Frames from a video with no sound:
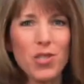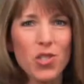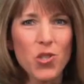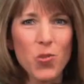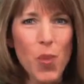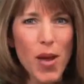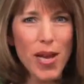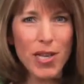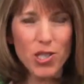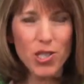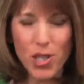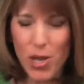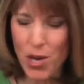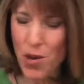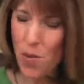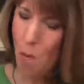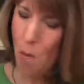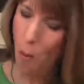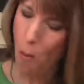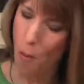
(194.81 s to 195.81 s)

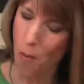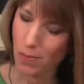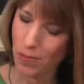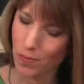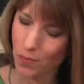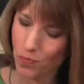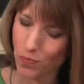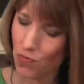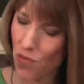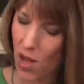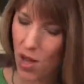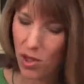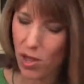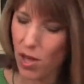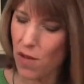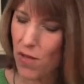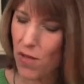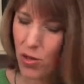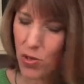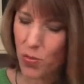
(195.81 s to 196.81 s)
spicy. I
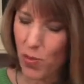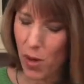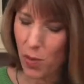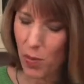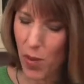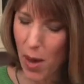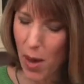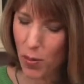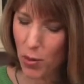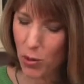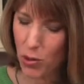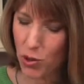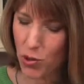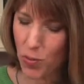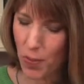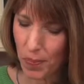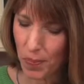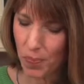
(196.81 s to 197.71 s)
love those bell peppers.